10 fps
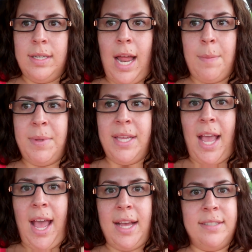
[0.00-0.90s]
not be
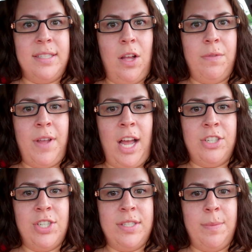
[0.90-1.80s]
as
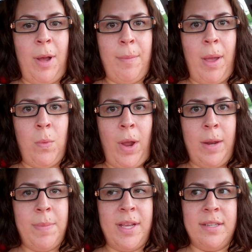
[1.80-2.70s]
self-conscious about my
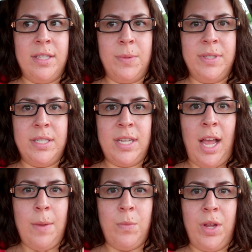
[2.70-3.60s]
weight, because there was a
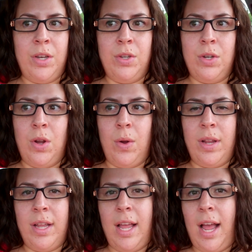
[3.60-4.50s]
time when, you know,
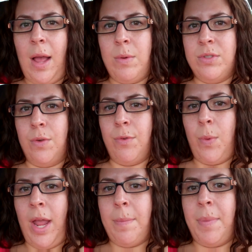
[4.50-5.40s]
I was
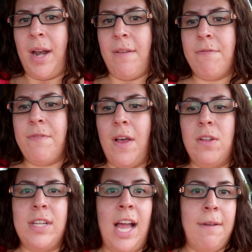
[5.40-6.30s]
overweight, but I
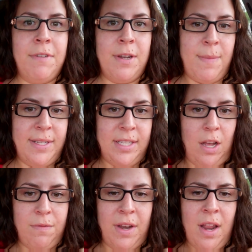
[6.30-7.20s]
felt confident in
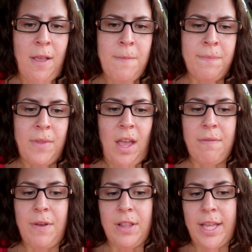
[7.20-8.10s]
myself, and I
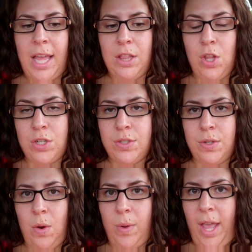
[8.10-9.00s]
felt like I
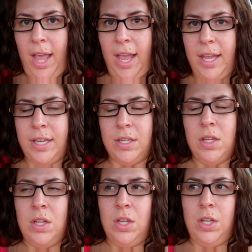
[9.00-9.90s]
looked okay, and,
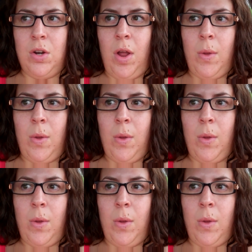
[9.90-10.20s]
you know,